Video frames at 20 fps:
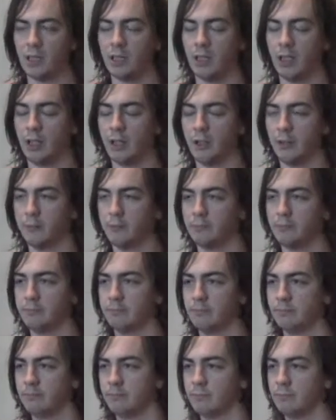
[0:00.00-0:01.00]

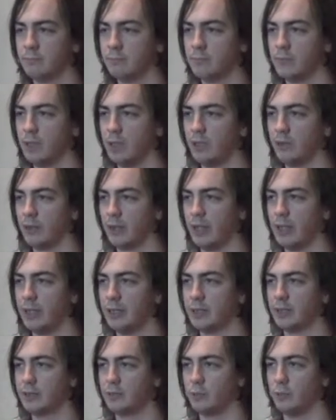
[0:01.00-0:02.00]
Okay,
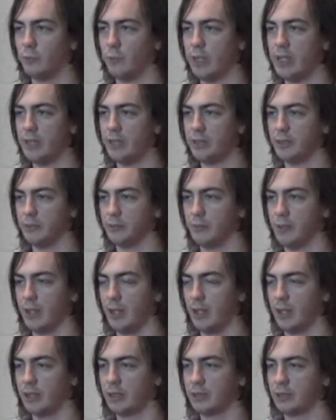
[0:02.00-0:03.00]
it's weak to
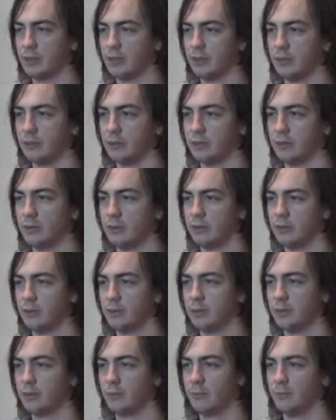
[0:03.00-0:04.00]
rock, so
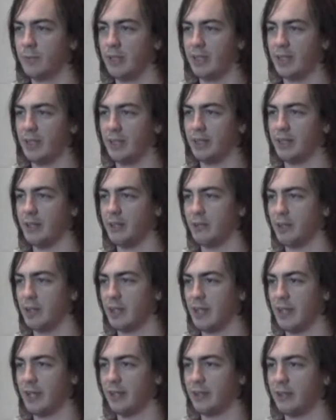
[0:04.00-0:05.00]
making a note of
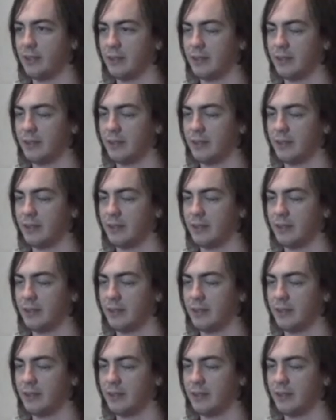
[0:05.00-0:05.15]
that.